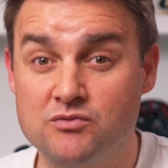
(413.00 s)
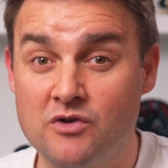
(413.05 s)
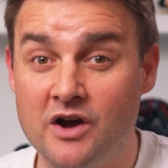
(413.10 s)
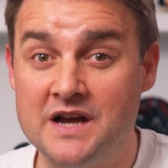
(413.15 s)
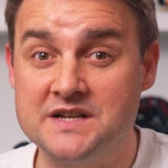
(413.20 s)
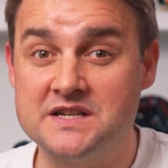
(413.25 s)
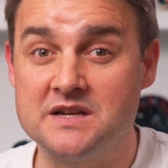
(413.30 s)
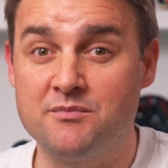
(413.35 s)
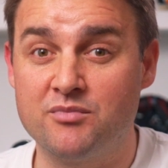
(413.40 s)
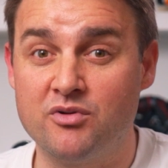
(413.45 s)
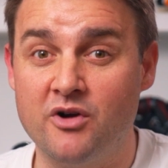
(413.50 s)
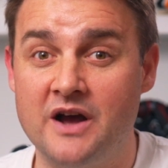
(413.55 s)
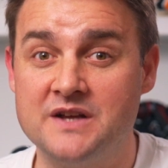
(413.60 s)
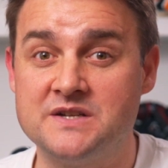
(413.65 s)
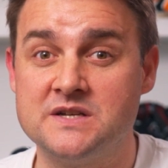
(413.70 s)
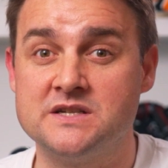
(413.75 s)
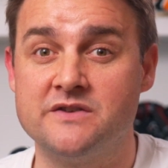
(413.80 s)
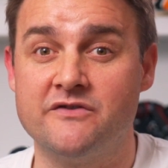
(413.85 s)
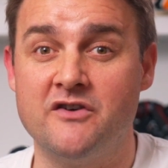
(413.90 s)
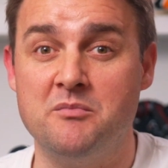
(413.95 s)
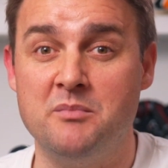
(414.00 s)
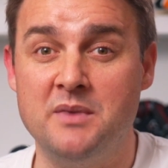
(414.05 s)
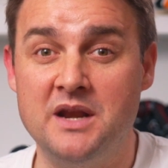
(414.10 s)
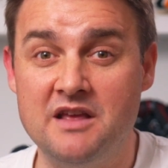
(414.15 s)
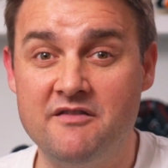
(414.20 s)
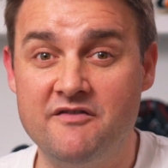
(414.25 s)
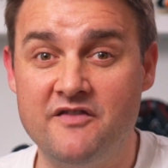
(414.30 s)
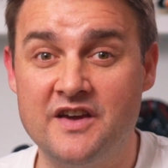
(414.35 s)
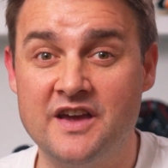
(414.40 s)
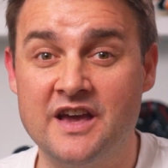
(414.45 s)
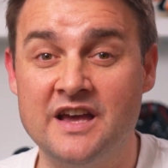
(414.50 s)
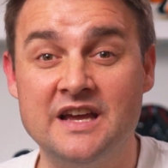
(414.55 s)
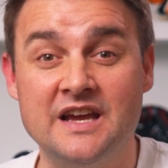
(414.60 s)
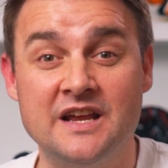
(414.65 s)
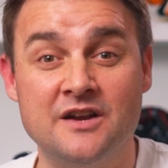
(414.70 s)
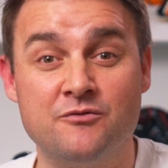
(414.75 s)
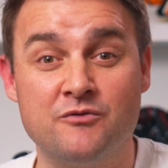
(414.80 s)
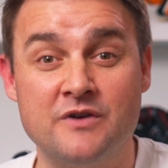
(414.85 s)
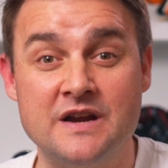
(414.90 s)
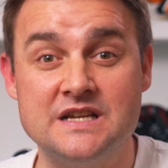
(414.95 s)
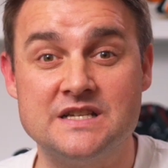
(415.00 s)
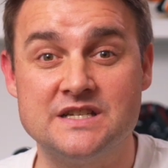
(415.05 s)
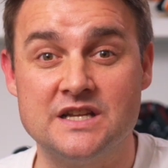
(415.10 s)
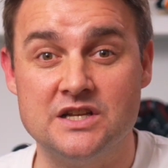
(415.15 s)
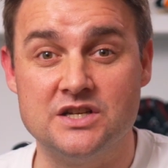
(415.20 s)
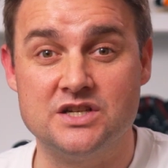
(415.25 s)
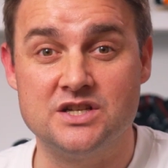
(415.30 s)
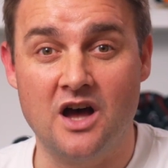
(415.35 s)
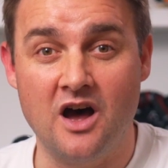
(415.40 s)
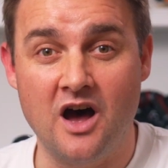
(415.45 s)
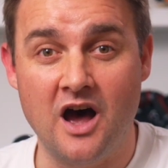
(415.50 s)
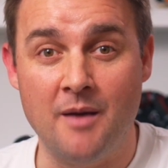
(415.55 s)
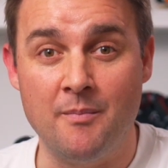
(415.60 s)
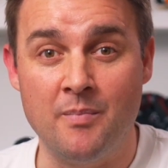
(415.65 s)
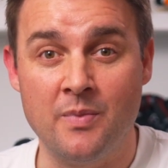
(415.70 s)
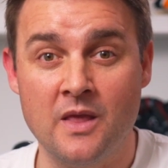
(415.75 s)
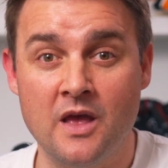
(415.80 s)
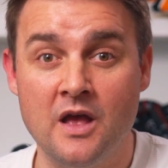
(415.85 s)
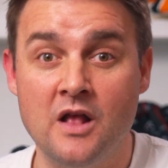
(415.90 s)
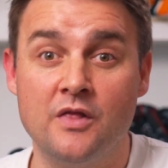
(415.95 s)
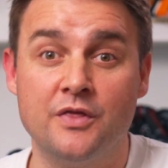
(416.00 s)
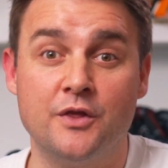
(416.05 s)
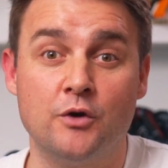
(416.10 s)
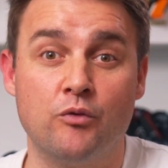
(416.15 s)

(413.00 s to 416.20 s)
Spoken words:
rising prices of a minifigure in recent time. The